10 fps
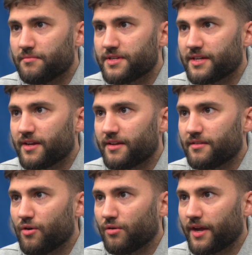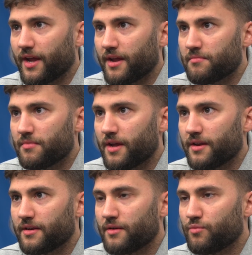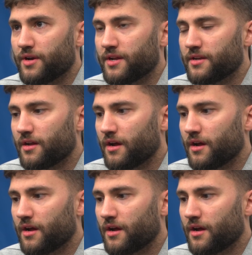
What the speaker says: dictate the whole game and win it.